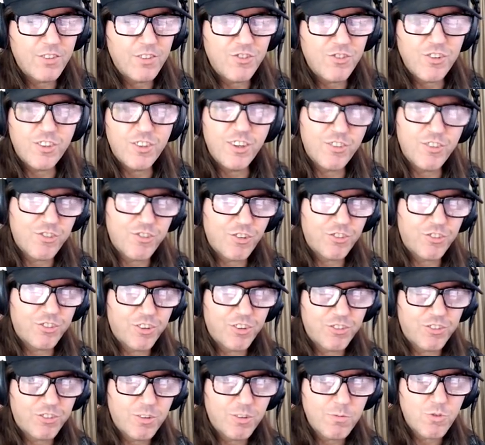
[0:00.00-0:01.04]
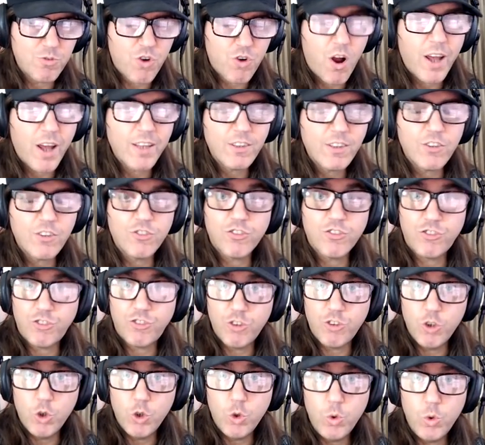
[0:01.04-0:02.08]
judicial system trying to
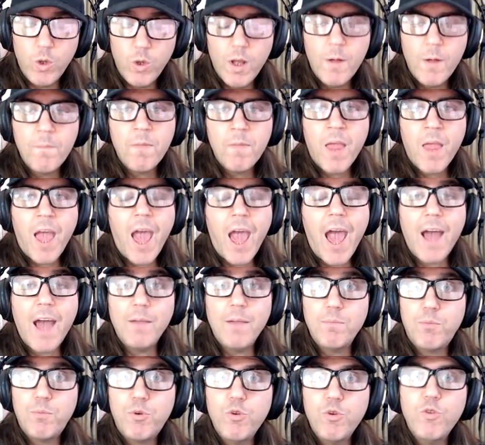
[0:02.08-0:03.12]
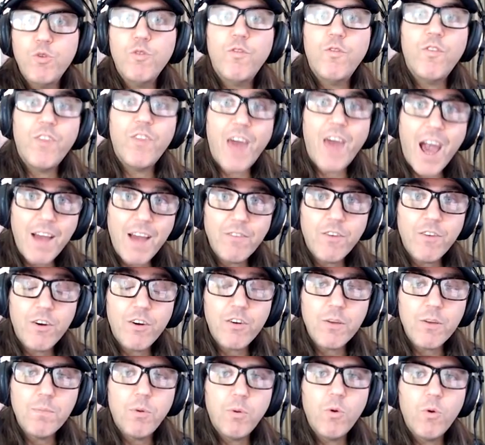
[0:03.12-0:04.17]
sue and prove that
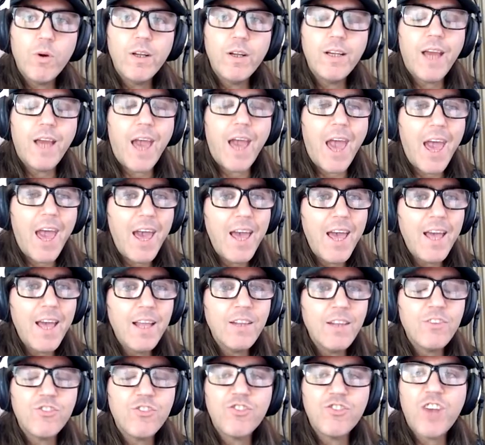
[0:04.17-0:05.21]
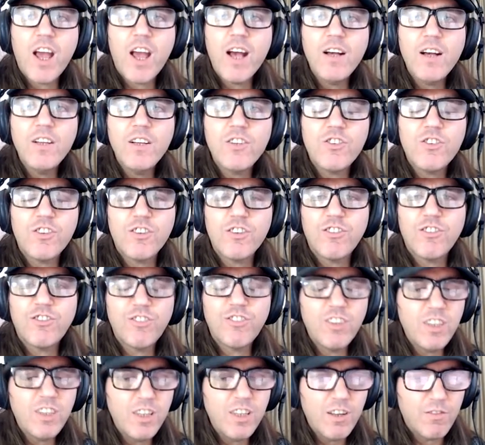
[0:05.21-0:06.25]
very point, and challenge the
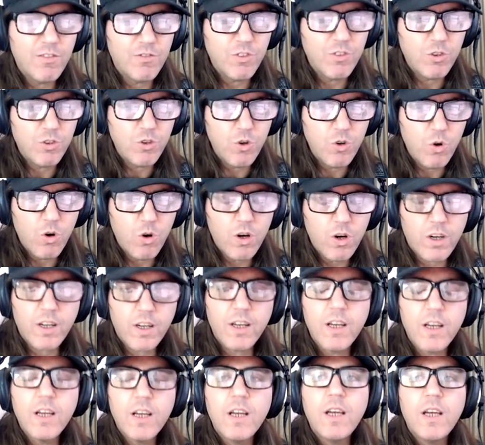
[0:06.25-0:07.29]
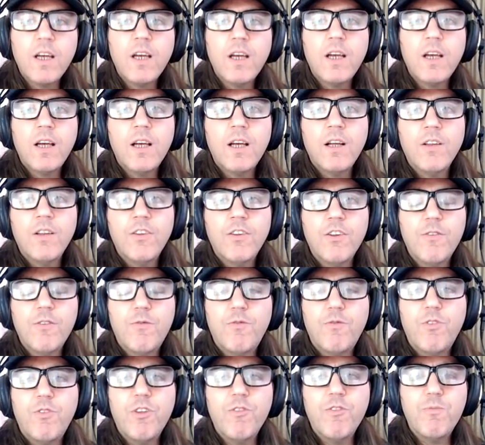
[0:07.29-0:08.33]
city of New York,
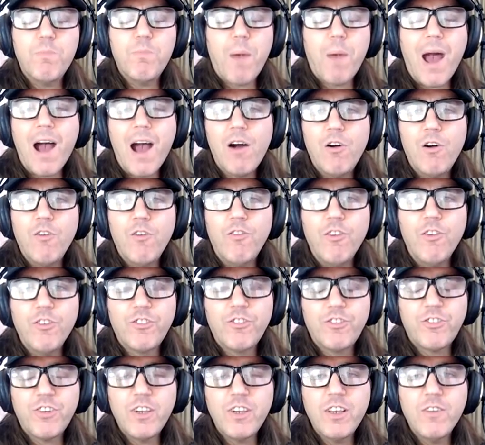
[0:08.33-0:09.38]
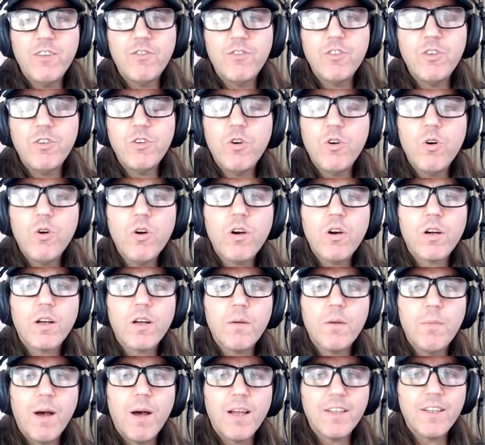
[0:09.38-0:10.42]
the powerful city of New York,
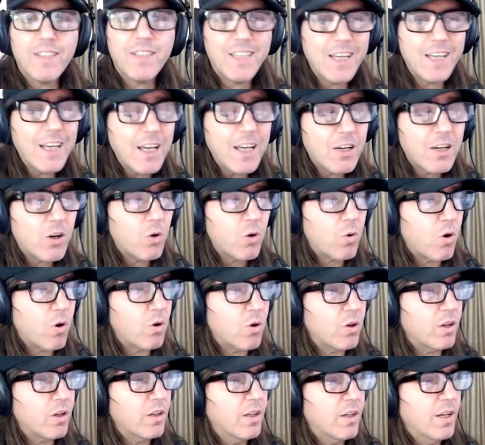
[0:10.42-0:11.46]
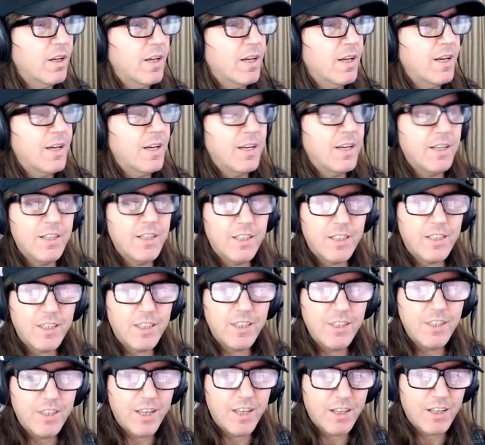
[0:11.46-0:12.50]
about a ticket quota. You think
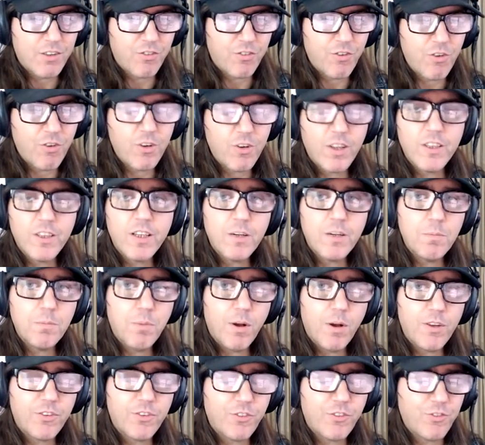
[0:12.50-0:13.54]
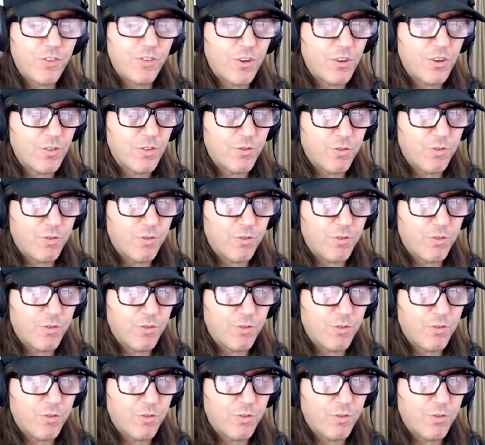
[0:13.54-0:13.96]
you get thrown under the bus for